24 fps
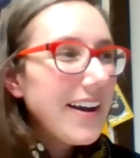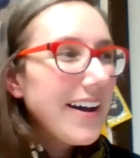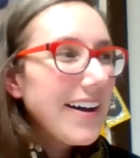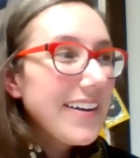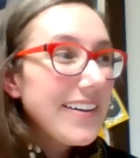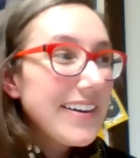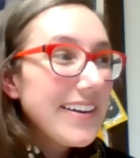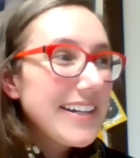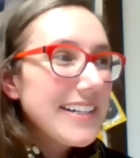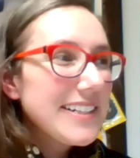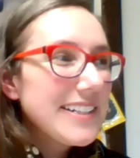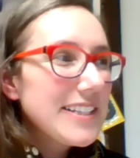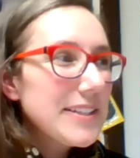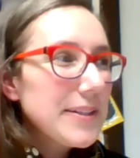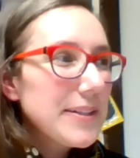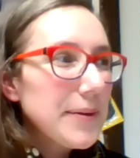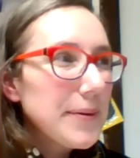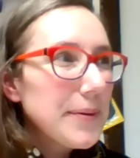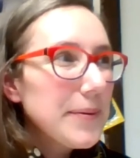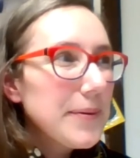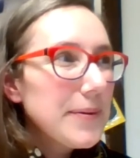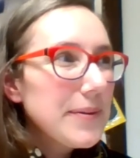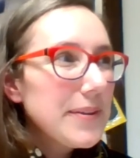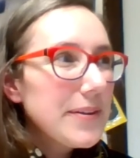All right,
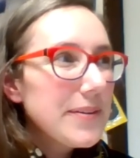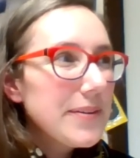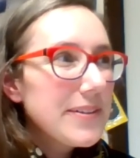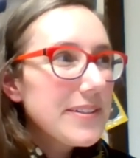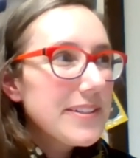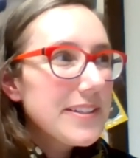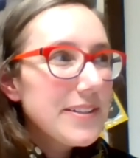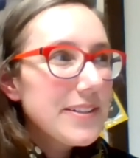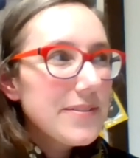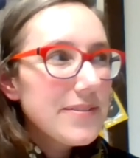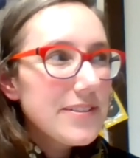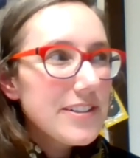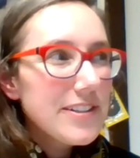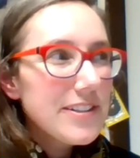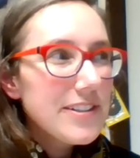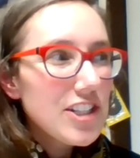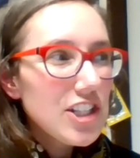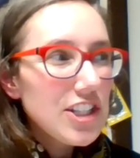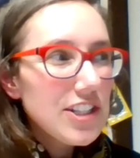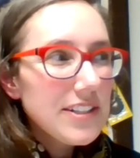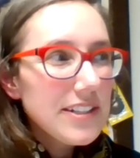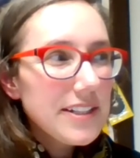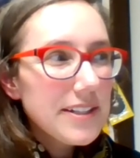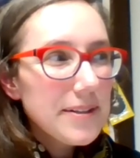so there is a
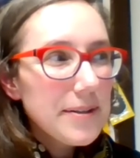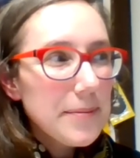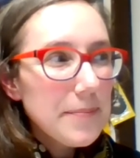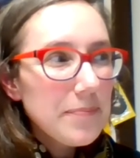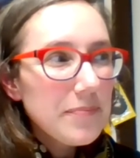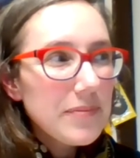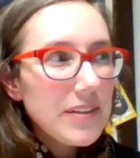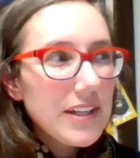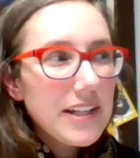question here,